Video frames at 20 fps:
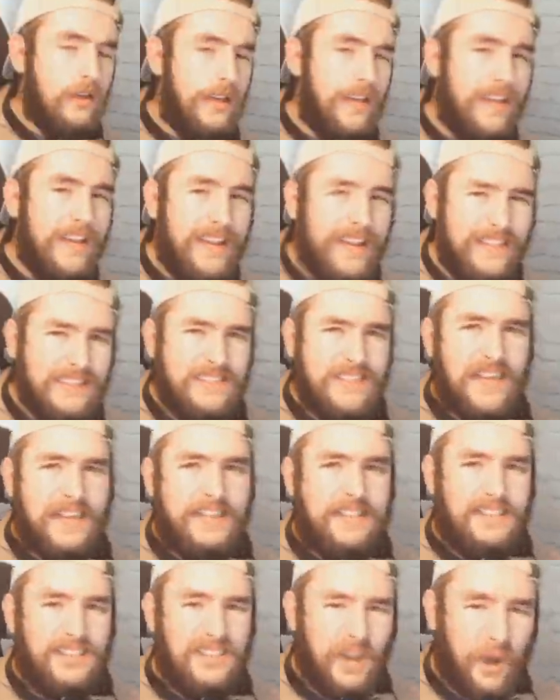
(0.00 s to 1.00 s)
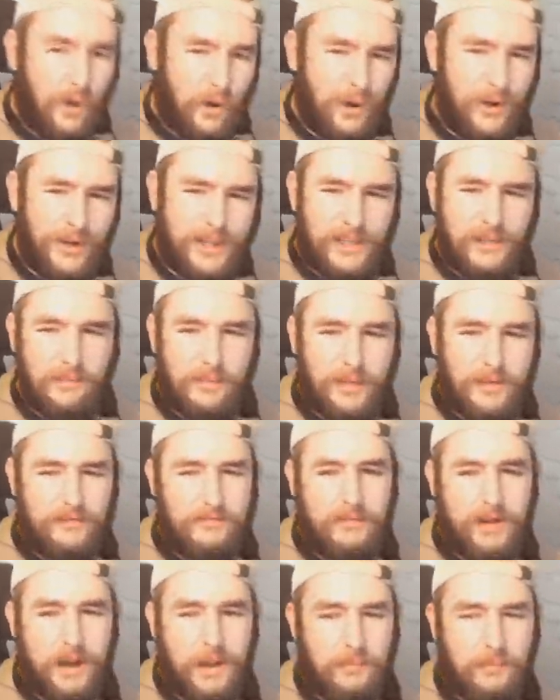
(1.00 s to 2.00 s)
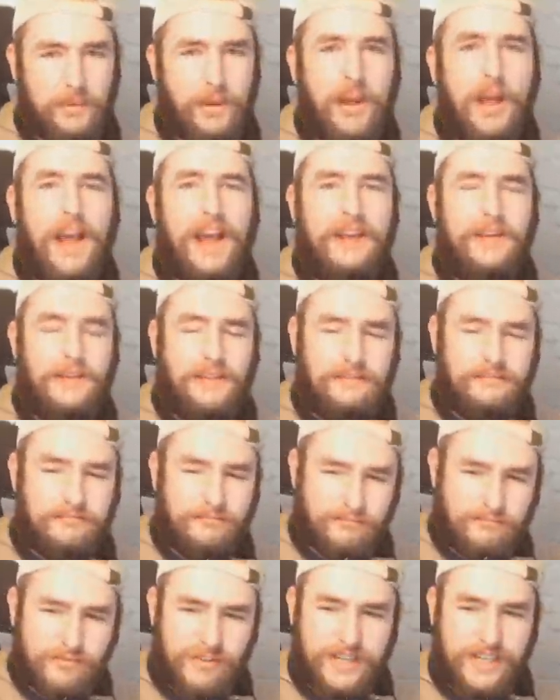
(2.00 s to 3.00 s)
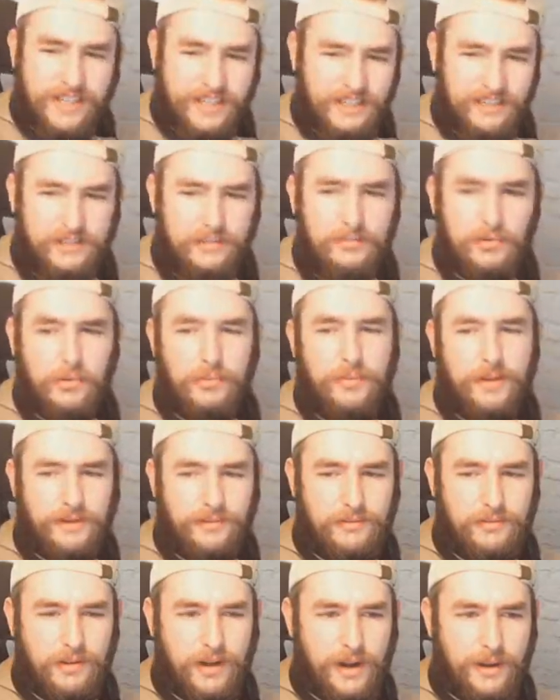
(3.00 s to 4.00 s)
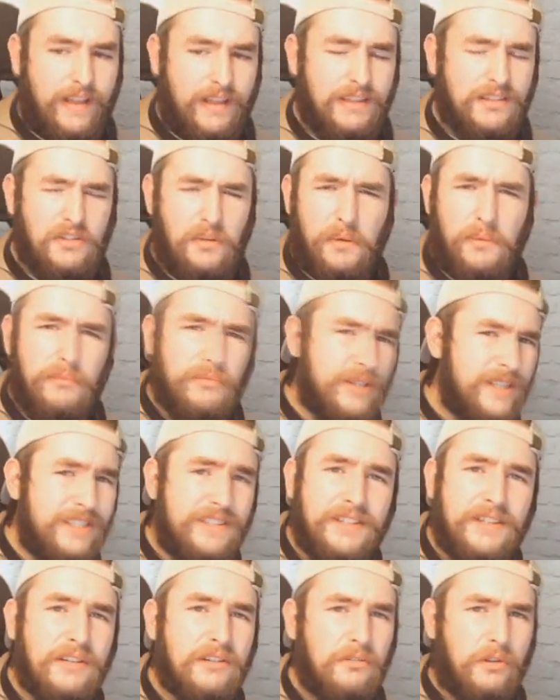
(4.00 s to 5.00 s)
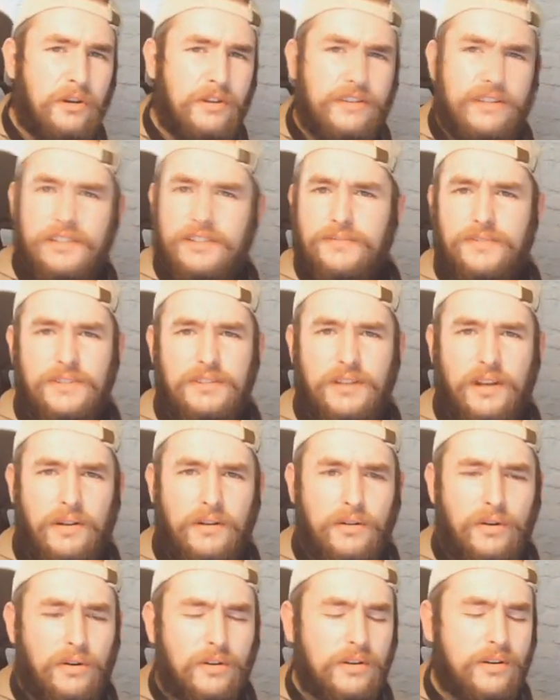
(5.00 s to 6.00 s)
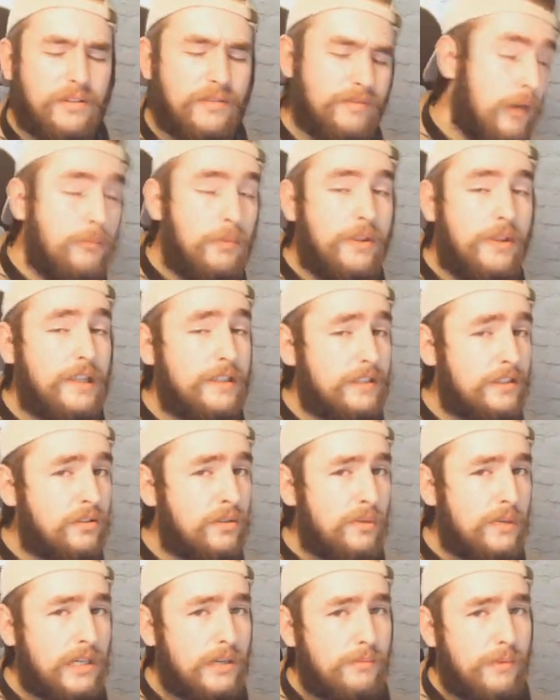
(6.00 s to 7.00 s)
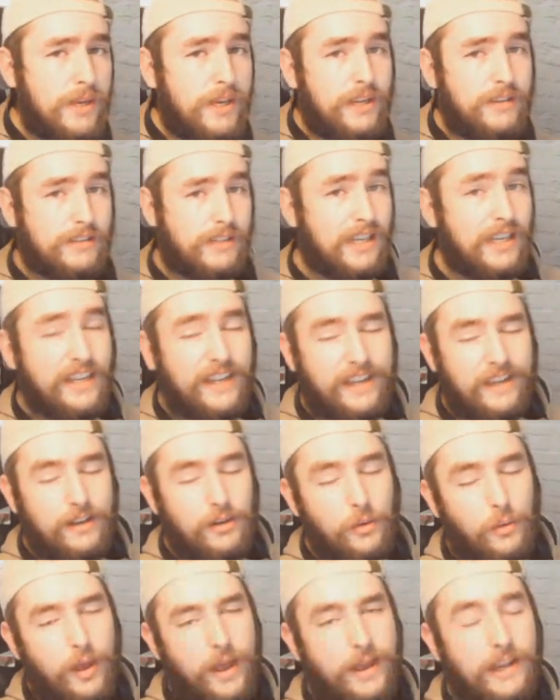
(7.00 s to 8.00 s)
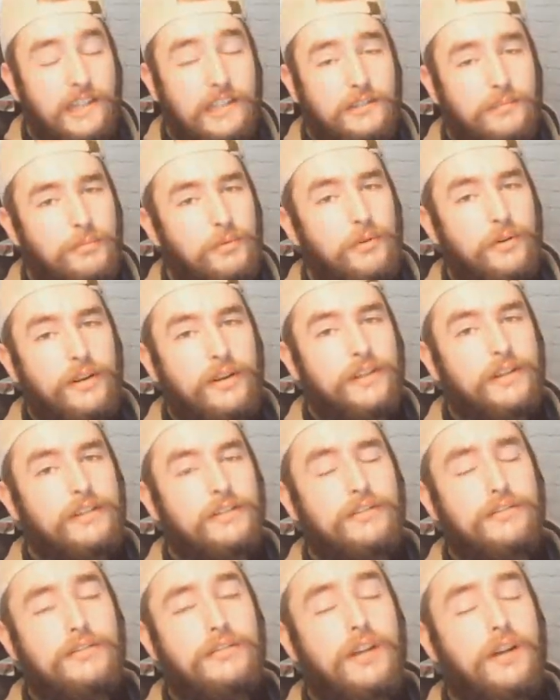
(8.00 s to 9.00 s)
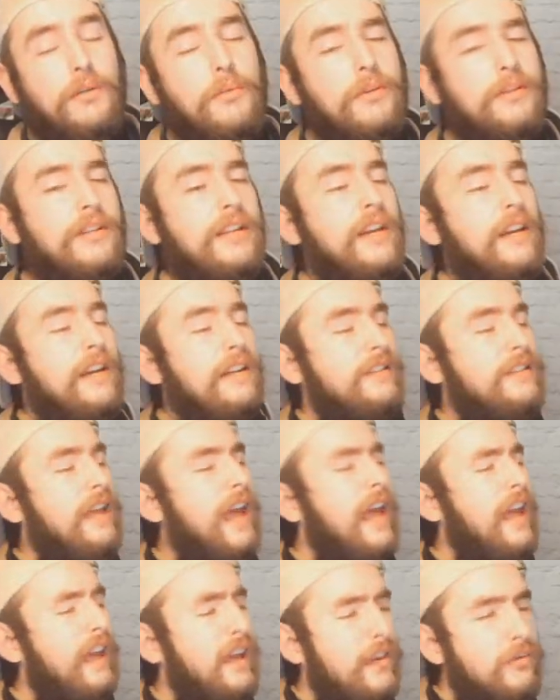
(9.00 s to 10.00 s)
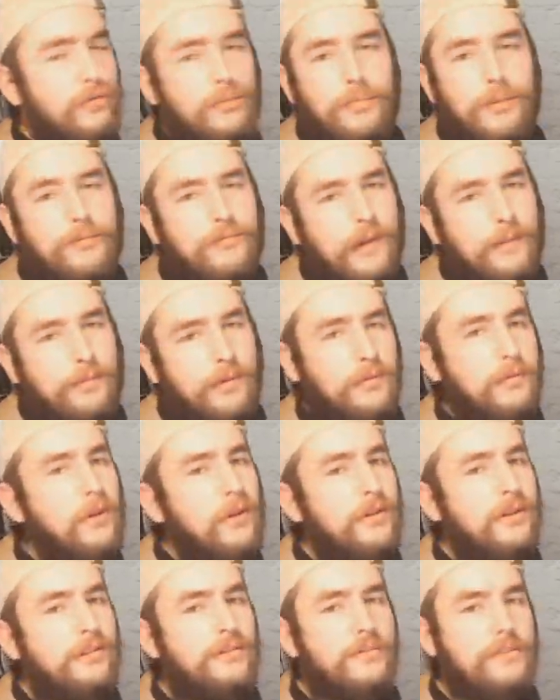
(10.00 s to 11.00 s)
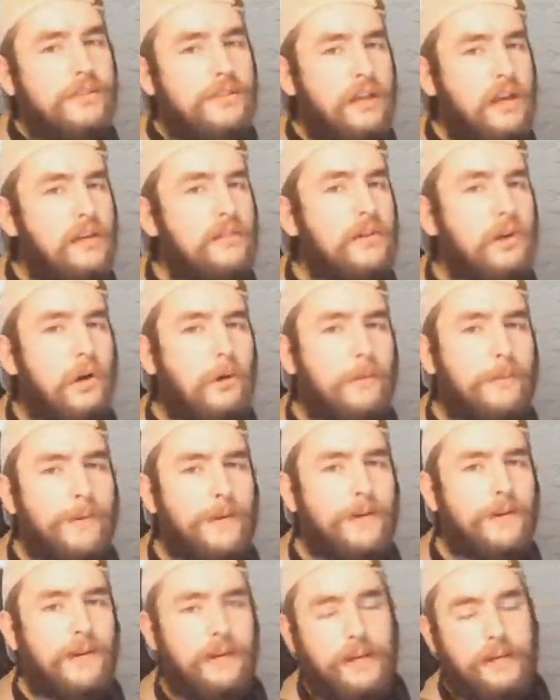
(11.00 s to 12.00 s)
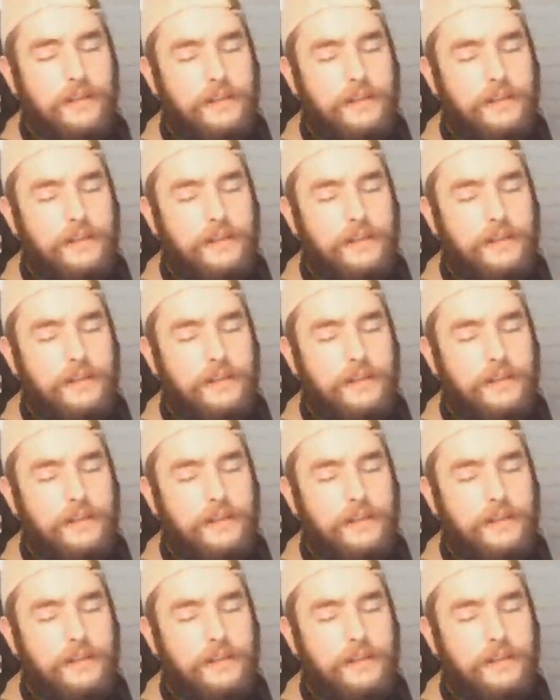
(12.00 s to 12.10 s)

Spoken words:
It is a tiny bit of rep, a really small bit of rep, so I really didn't grind this for so long. But this is the one I meant as a legal exploit, because no one has ever been reprimanded for server hopping.